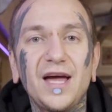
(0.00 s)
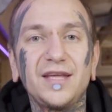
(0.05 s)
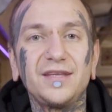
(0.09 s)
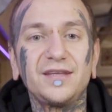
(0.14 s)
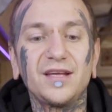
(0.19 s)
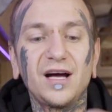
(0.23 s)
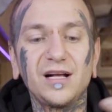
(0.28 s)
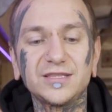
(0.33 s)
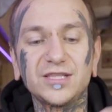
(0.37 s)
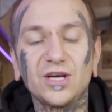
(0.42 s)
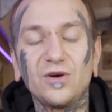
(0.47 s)

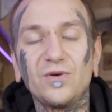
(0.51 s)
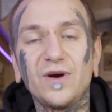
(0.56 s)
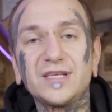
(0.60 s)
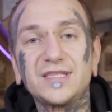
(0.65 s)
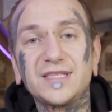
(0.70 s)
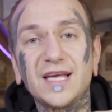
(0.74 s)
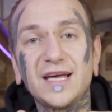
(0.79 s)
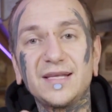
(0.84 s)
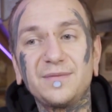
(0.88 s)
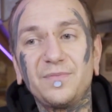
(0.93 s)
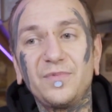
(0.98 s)
And also, I
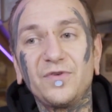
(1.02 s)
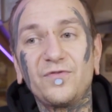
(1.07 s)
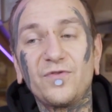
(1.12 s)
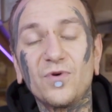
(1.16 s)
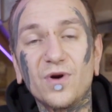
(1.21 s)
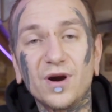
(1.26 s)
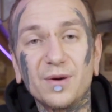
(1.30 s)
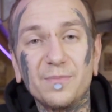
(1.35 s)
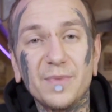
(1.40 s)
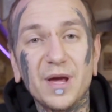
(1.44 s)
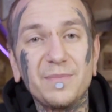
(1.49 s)
said
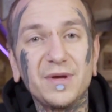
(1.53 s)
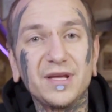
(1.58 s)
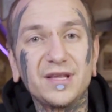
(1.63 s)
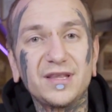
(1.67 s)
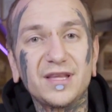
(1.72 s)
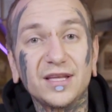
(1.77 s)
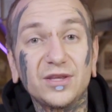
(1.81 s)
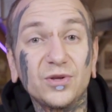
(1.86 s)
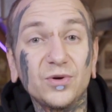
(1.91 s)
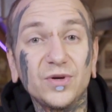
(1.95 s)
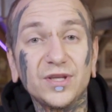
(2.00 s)
before, maybe
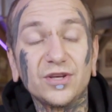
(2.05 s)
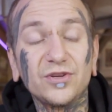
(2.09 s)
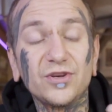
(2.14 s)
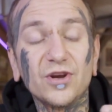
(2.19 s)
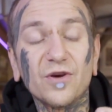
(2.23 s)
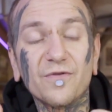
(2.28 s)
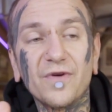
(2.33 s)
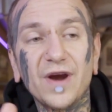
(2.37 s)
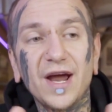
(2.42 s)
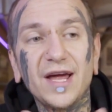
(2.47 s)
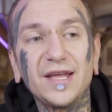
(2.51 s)
tattoo it on
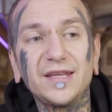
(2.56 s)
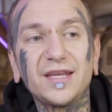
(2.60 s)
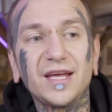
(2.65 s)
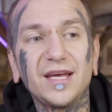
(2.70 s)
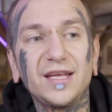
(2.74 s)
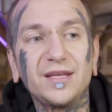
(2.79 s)
your friend.